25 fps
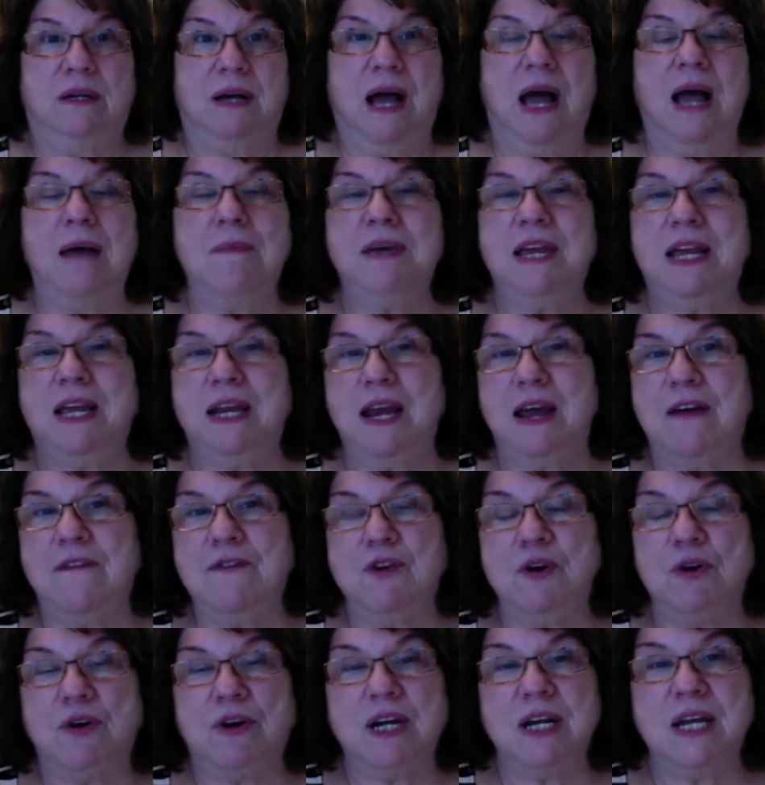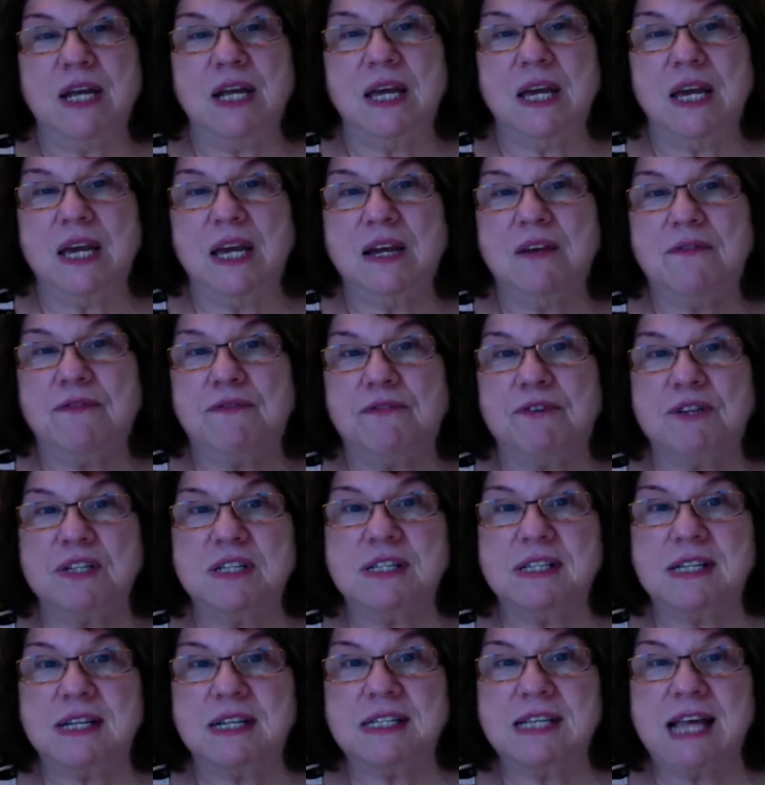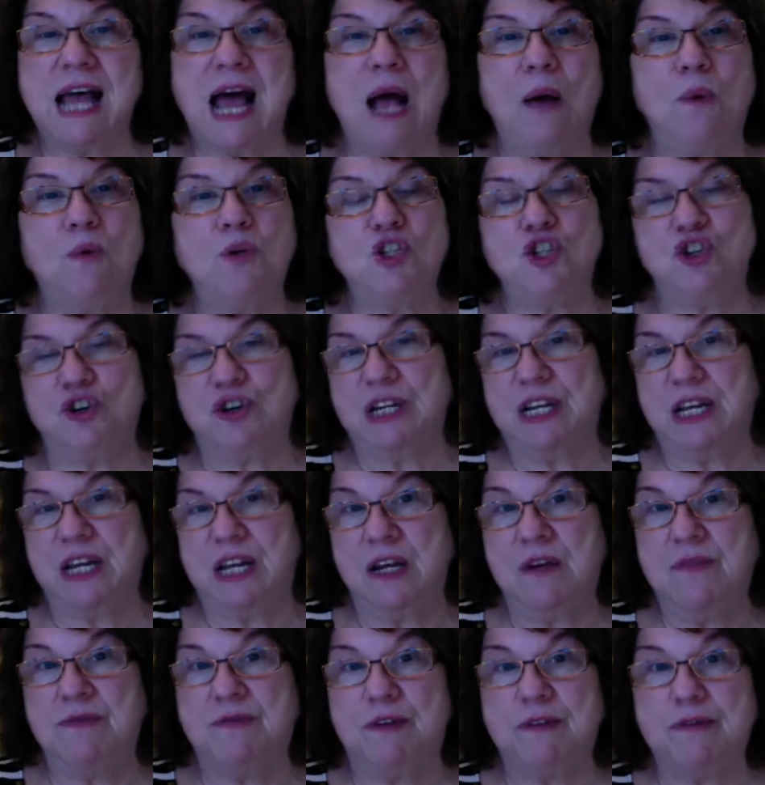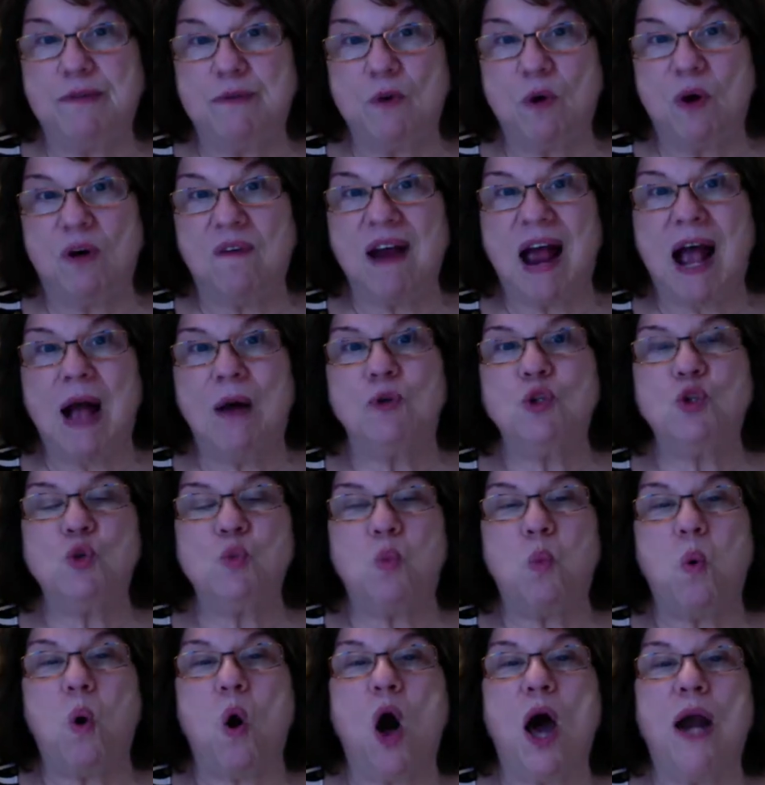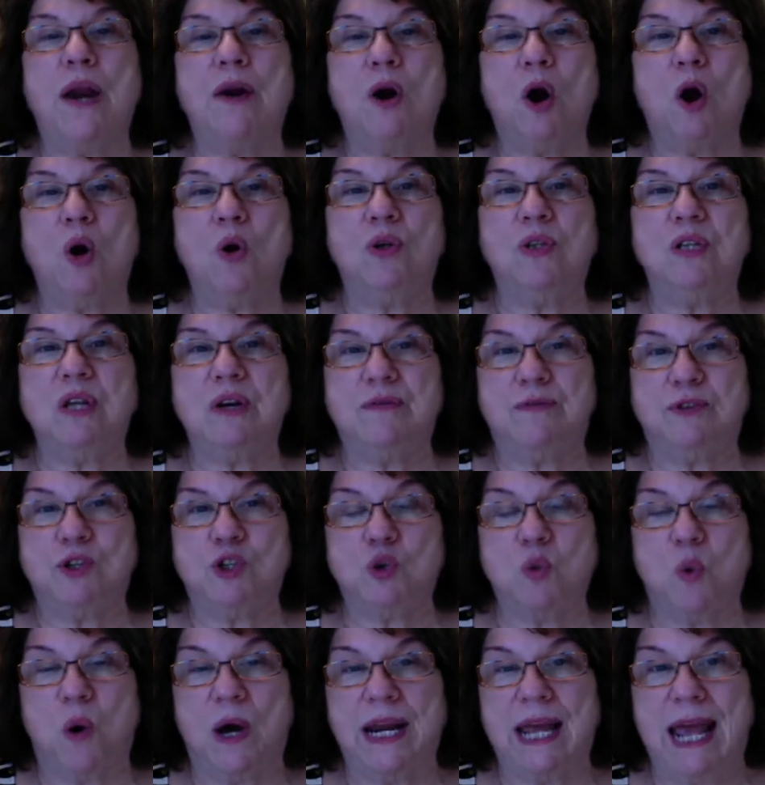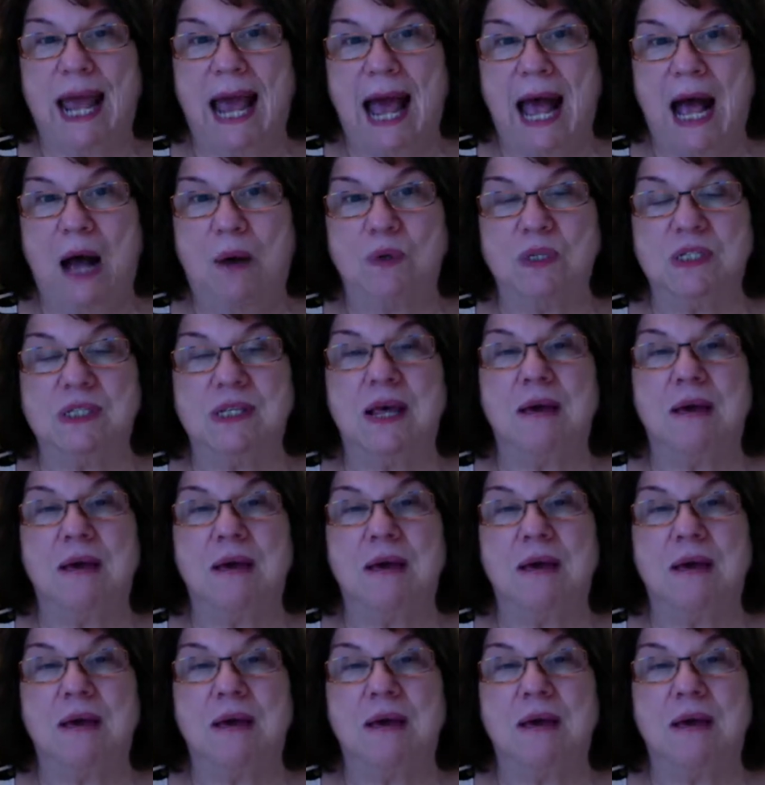I mean, if you're going to eat for 6 hours, you're going to eat for 4 hours, water only for 20 hours.